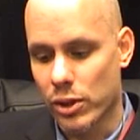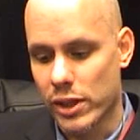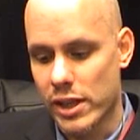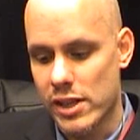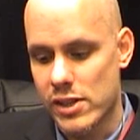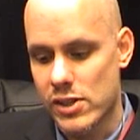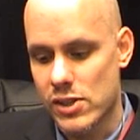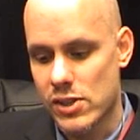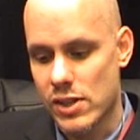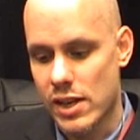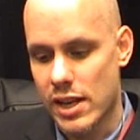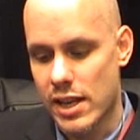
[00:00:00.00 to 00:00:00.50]

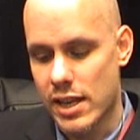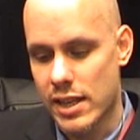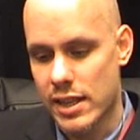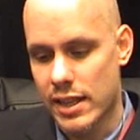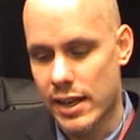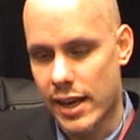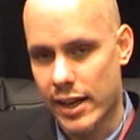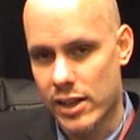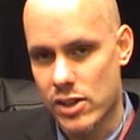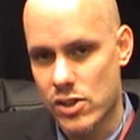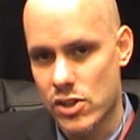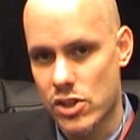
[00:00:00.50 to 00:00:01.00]
really see
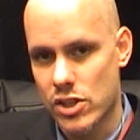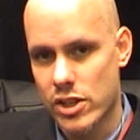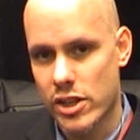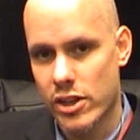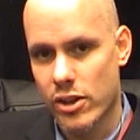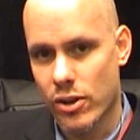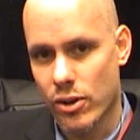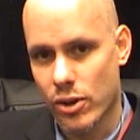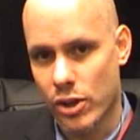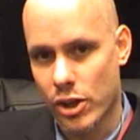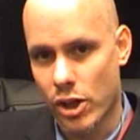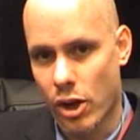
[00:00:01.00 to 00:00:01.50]
the next
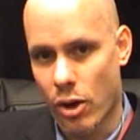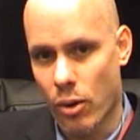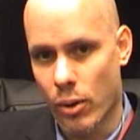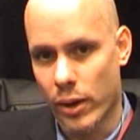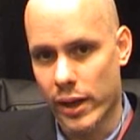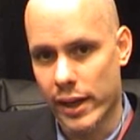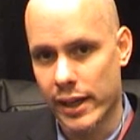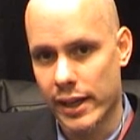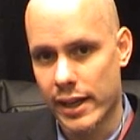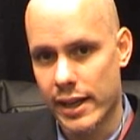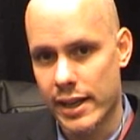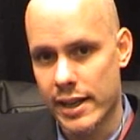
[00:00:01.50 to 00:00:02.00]
year
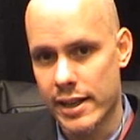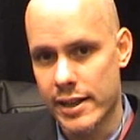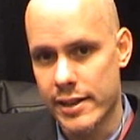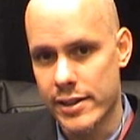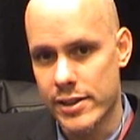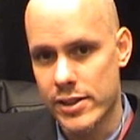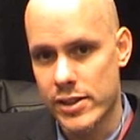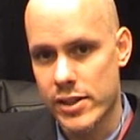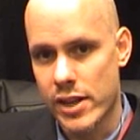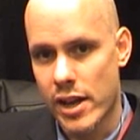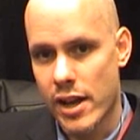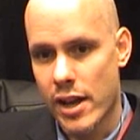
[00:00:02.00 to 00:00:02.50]
going
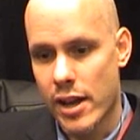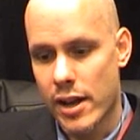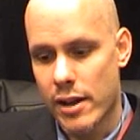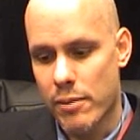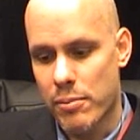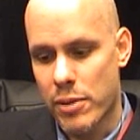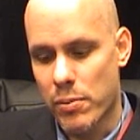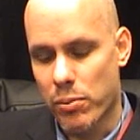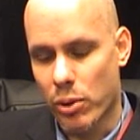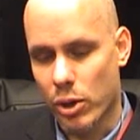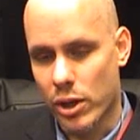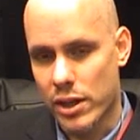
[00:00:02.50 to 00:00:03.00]
is
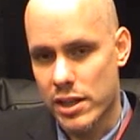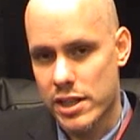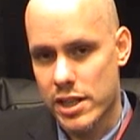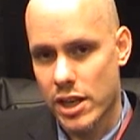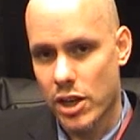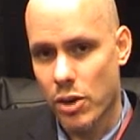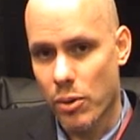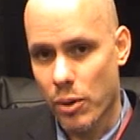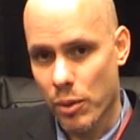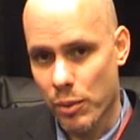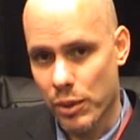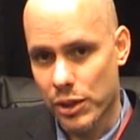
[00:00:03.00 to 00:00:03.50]
people
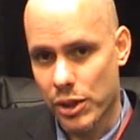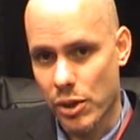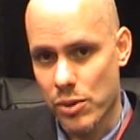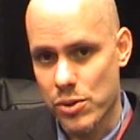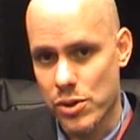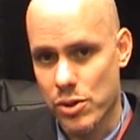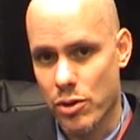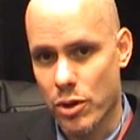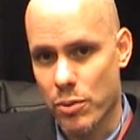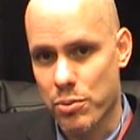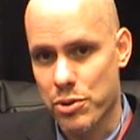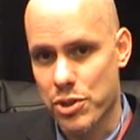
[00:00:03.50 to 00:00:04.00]
continuing with
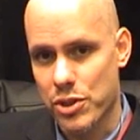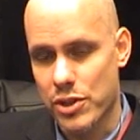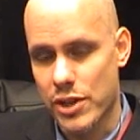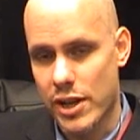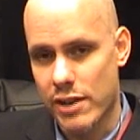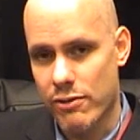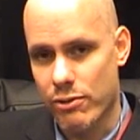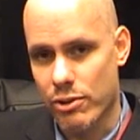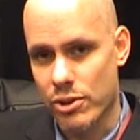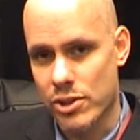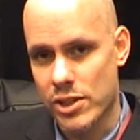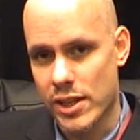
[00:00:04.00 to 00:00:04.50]
those encryption
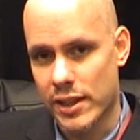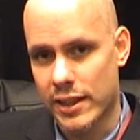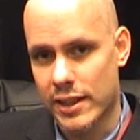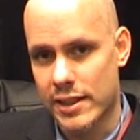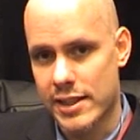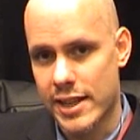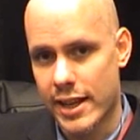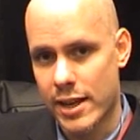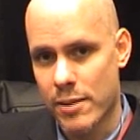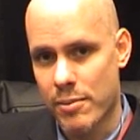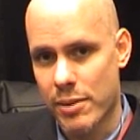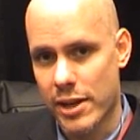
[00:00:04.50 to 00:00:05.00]
efforts at the
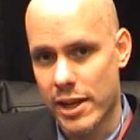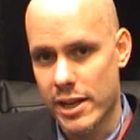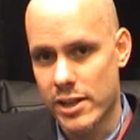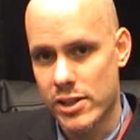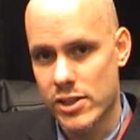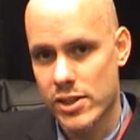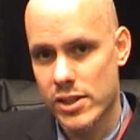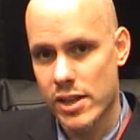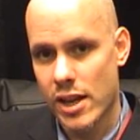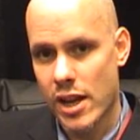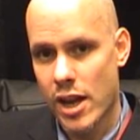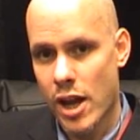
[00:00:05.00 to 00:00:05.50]

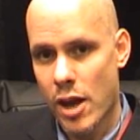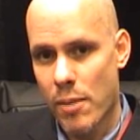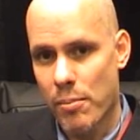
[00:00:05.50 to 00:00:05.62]
database,